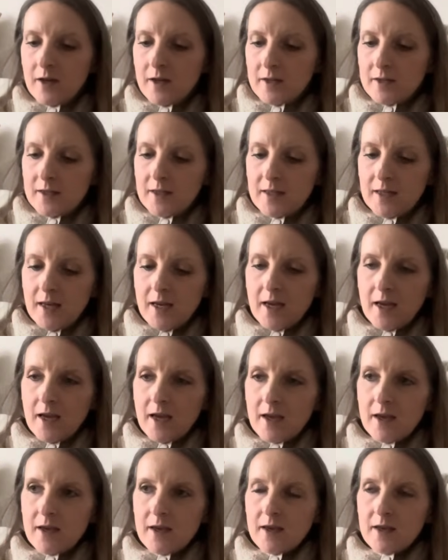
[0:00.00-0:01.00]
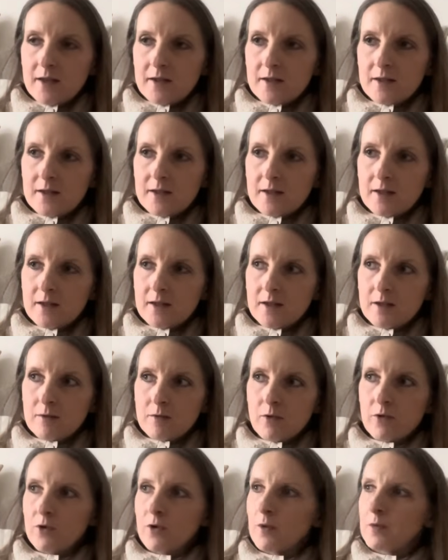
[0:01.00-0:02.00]
Today is,
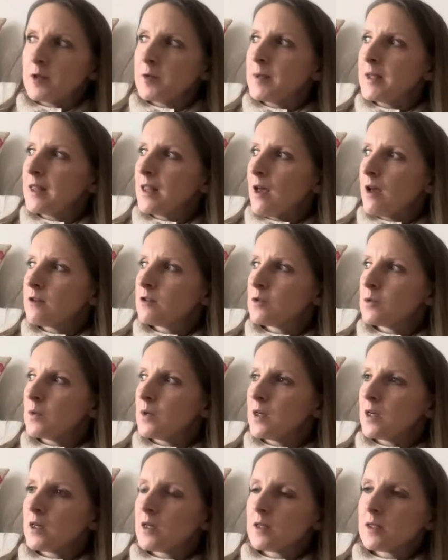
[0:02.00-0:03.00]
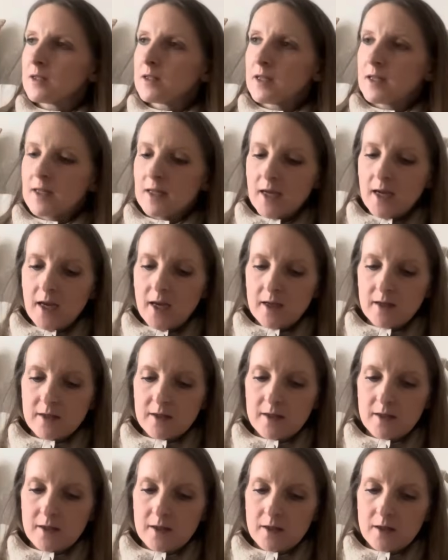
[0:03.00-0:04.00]
well no, it would have been last week. Today
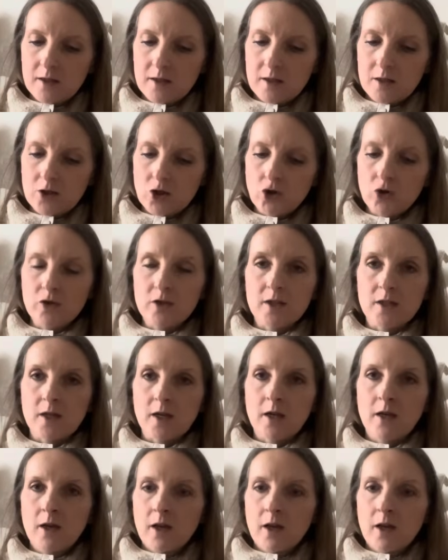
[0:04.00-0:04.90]
is Tuesday